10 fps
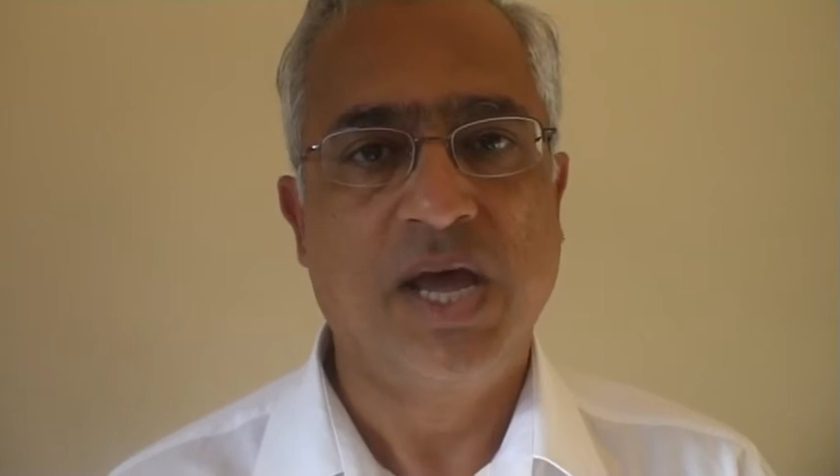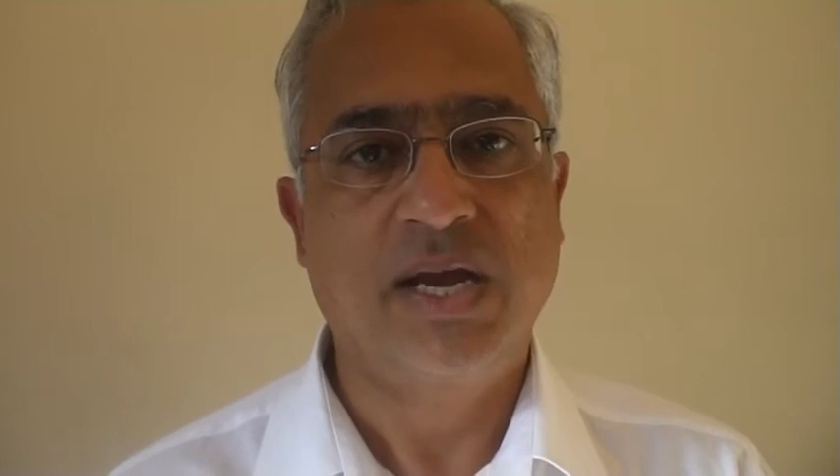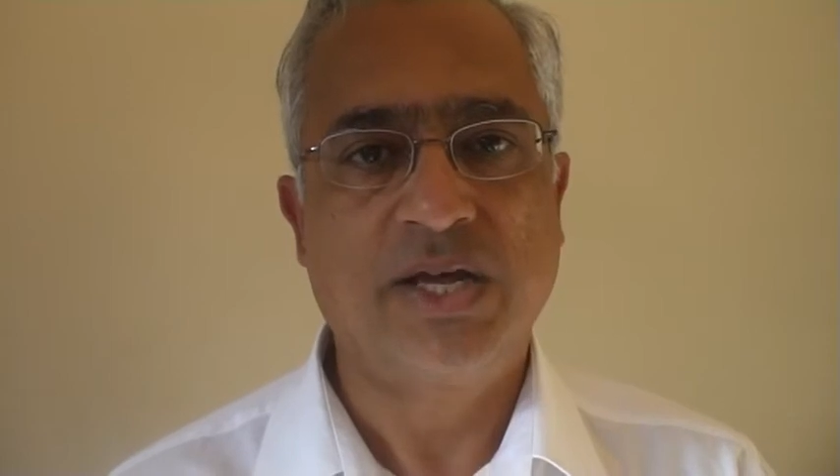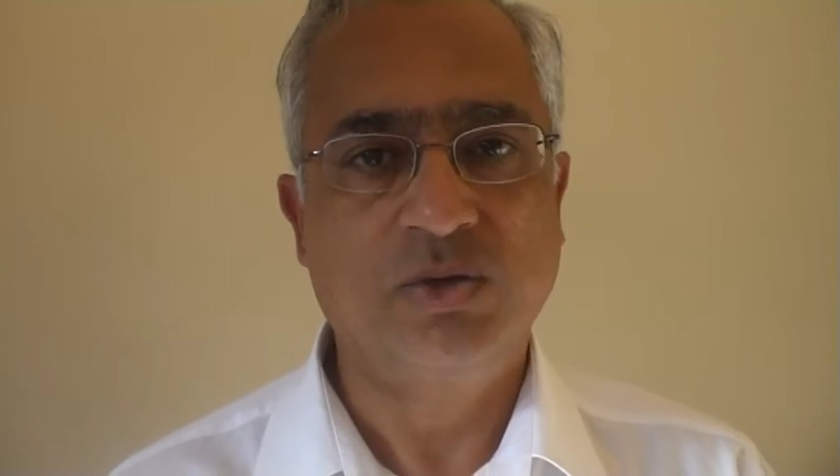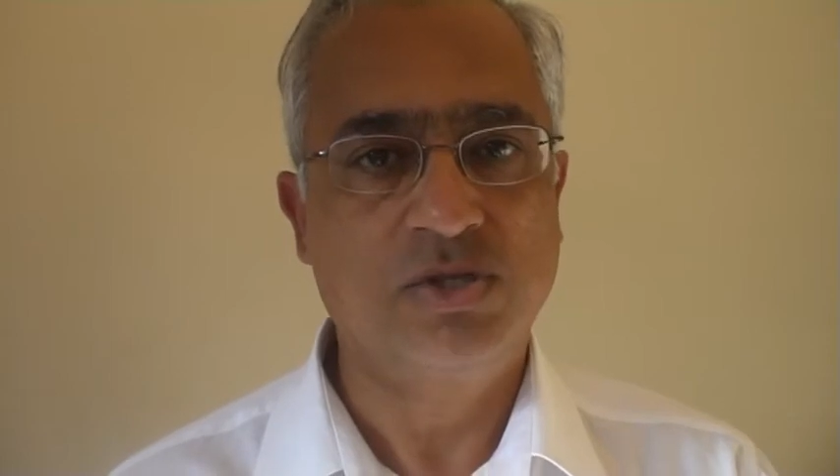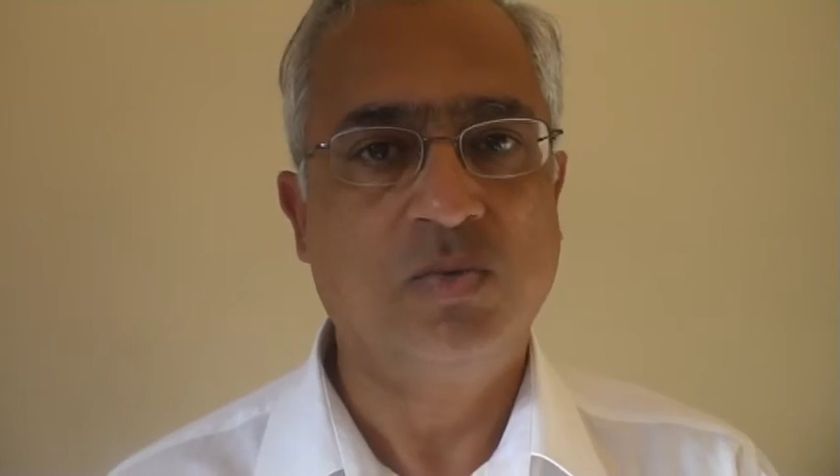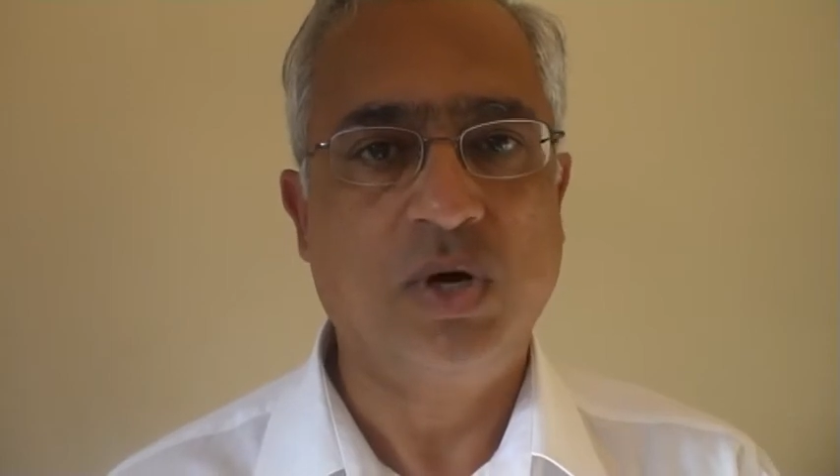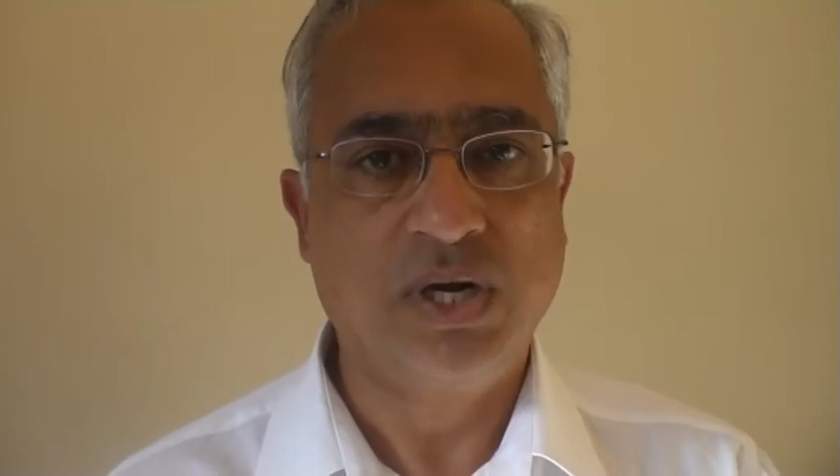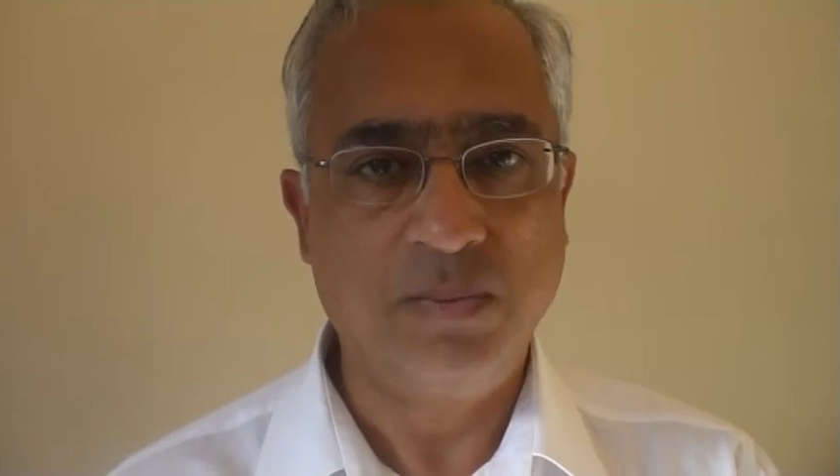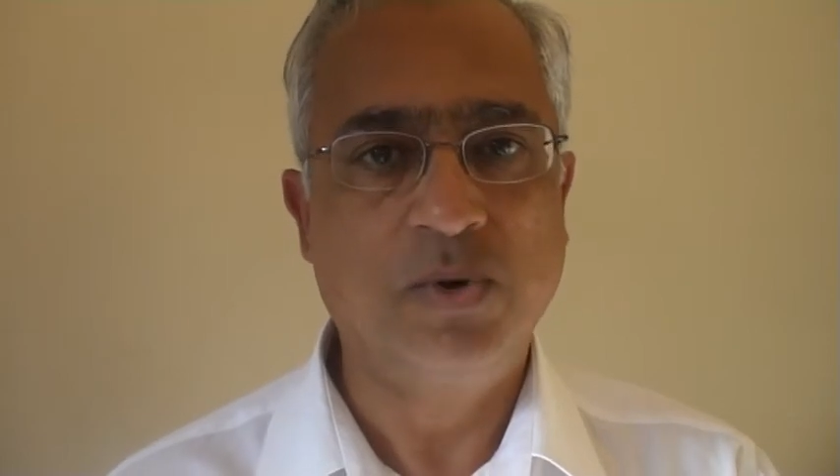and I use the
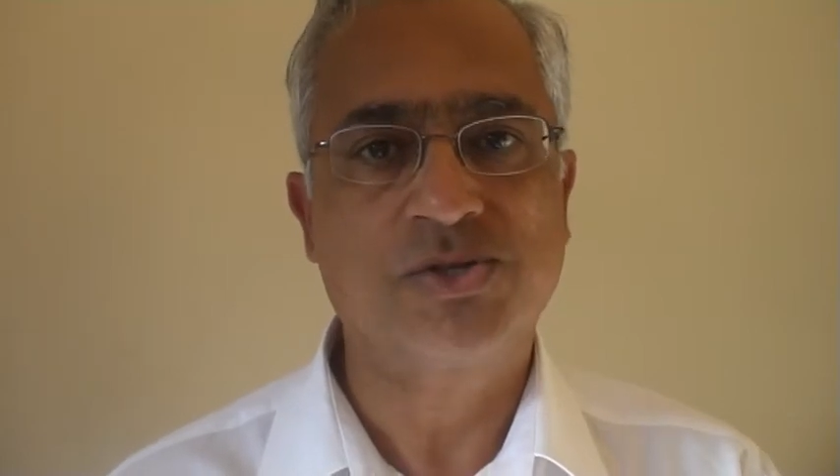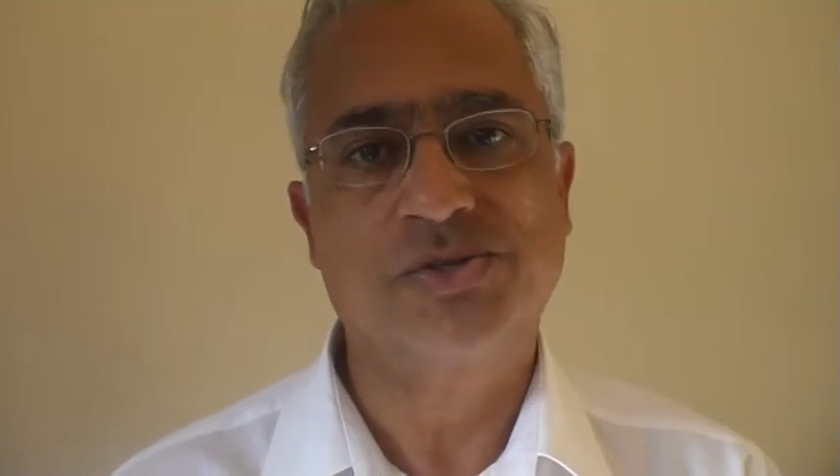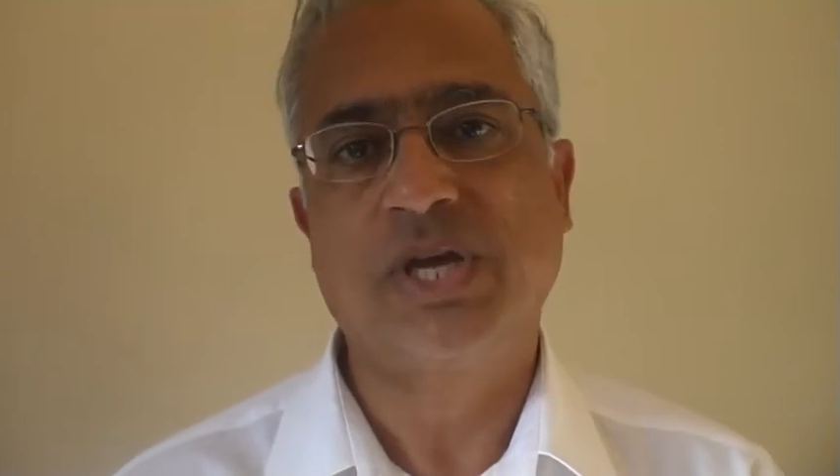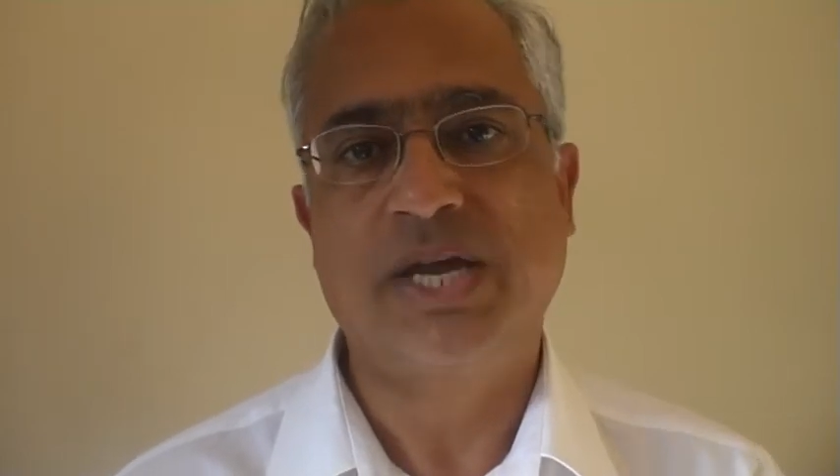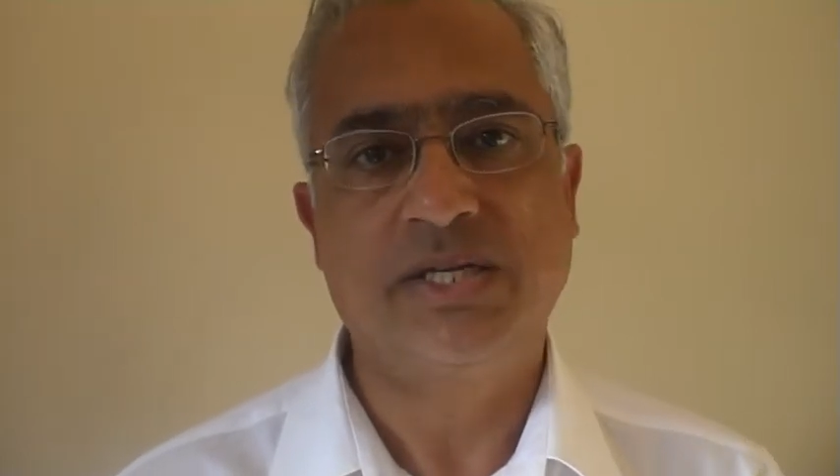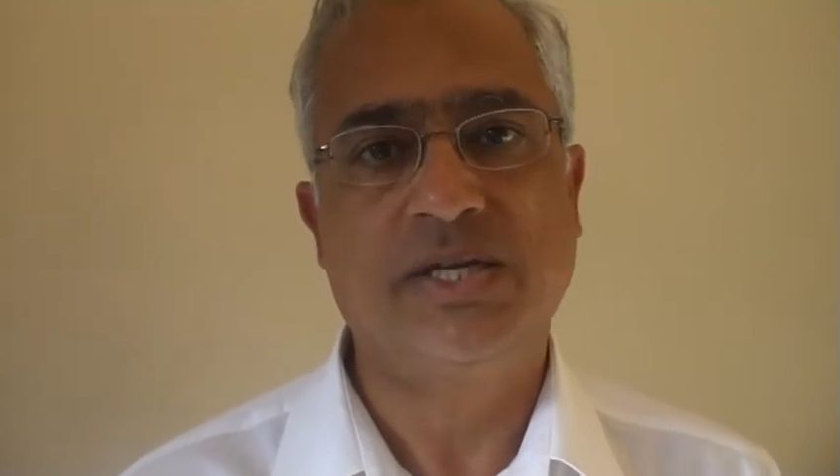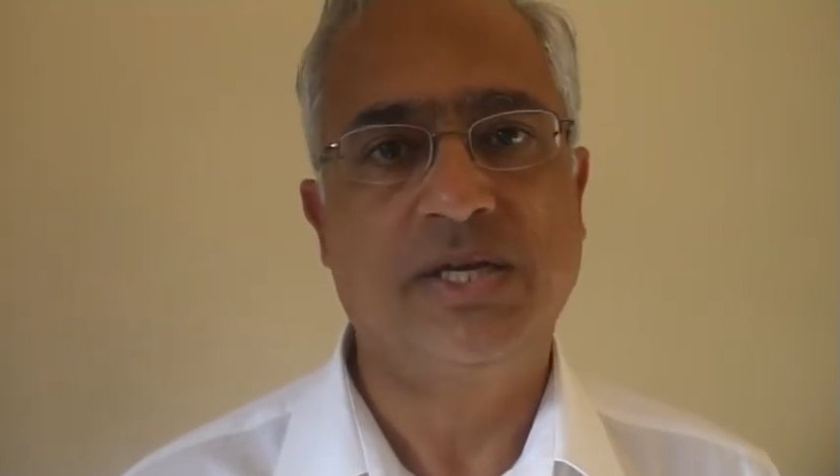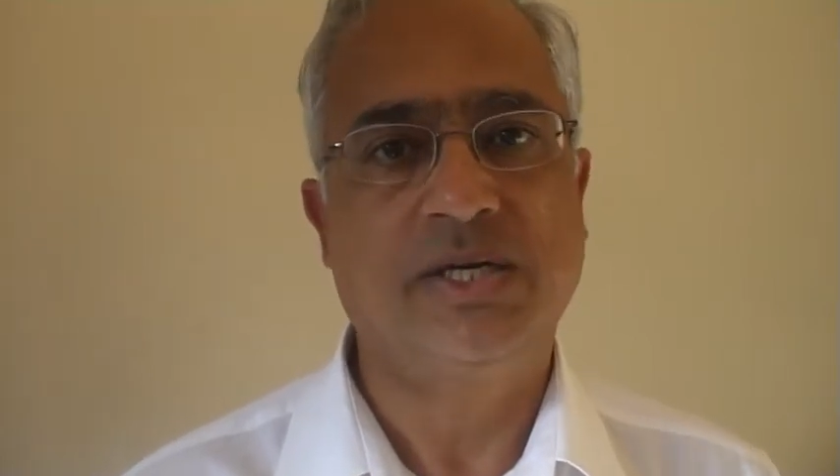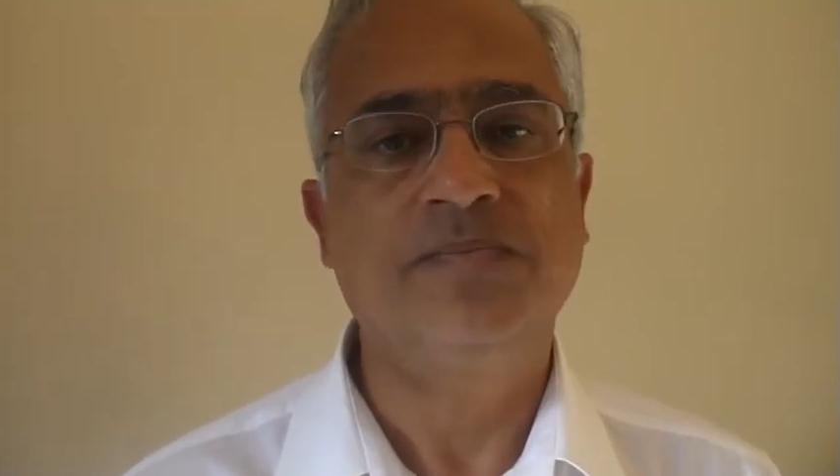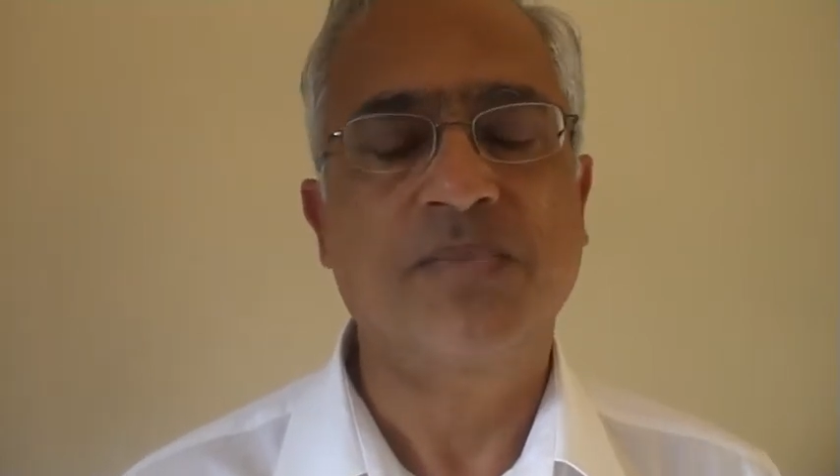word liberal society
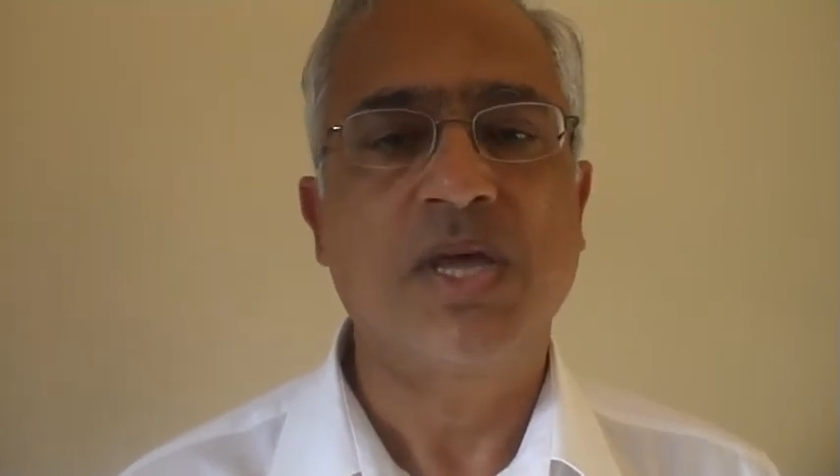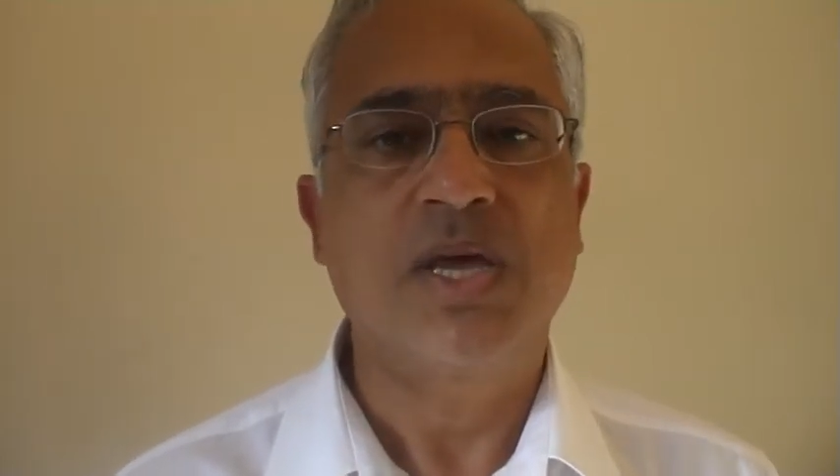here,